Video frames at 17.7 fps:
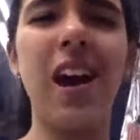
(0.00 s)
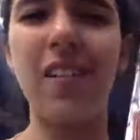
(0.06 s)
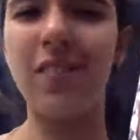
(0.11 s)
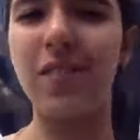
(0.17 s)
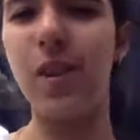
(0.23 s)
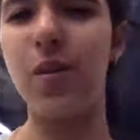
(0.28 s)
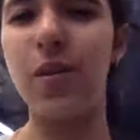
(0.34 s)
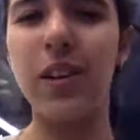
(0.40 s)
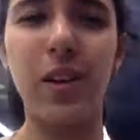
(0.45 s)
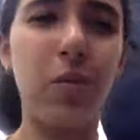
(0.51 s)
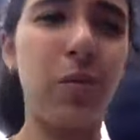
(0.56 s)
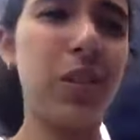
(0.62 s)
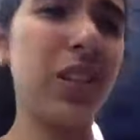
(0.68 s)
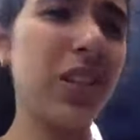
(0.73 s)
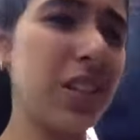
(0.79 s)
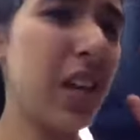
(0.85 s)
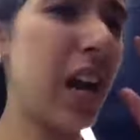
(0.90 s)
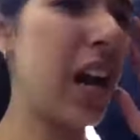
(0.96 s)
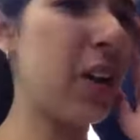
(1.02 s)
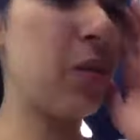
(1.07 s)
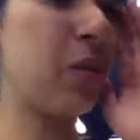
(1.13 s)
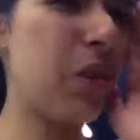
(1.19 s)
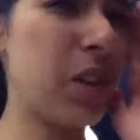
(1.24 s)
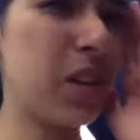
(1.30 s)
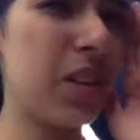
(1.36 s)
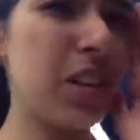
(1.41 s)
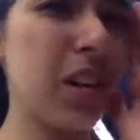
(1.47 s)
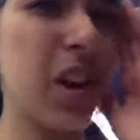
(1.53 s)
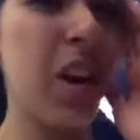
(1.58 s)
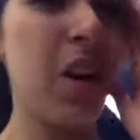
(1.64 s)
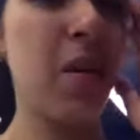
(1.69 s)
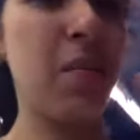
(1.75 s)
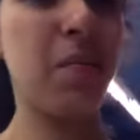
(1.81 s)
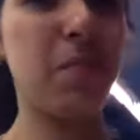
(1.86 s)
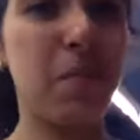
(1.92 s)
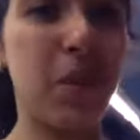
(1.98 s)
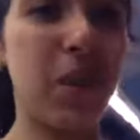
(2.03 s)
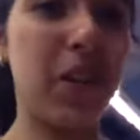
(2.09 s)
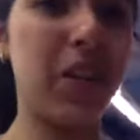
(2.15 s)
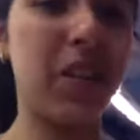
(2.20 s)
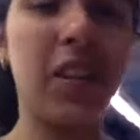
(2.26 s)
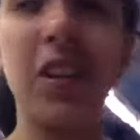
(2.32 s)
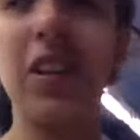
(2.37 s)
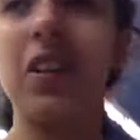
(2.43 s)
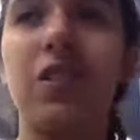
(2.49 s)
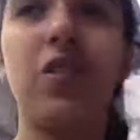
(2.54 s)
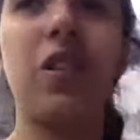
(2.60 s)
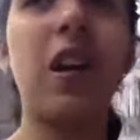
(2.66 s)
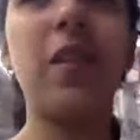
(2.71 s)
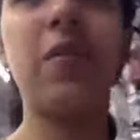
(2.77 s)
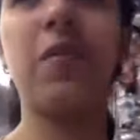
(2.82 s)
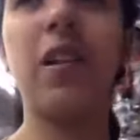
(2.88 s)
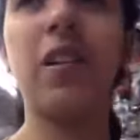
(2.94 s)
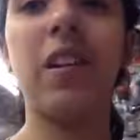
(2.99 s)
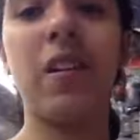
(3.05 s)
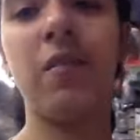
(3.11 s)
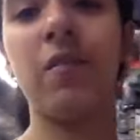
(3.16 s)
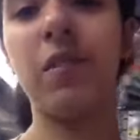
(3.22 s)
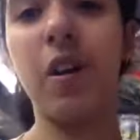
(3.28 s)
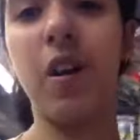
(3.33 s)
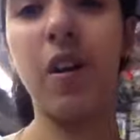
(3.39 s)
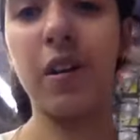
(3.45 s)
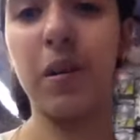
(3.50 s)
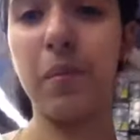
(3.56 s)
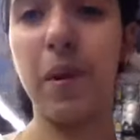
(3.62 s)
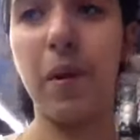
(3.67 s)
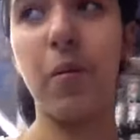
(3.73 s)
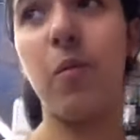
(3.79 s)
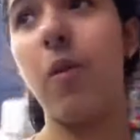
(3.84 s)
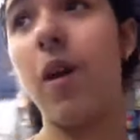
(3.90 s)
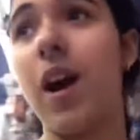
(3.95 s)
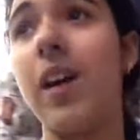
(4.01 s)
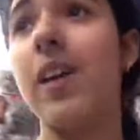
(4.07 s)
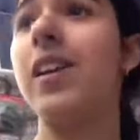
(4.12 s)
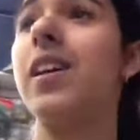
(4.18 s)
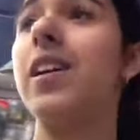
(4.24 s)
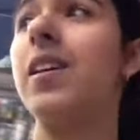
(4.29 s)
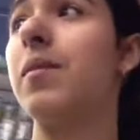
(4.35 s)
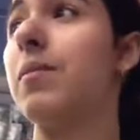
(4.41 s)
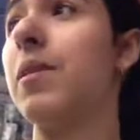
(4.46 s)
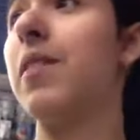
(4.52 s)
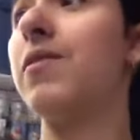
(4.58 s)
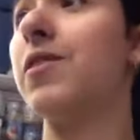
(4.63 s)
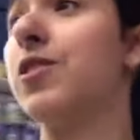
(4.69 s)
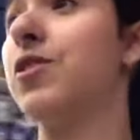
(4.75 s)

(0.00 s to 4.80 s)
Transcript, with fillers: I have no idea what the title was, but try to find out vlog about why I'm never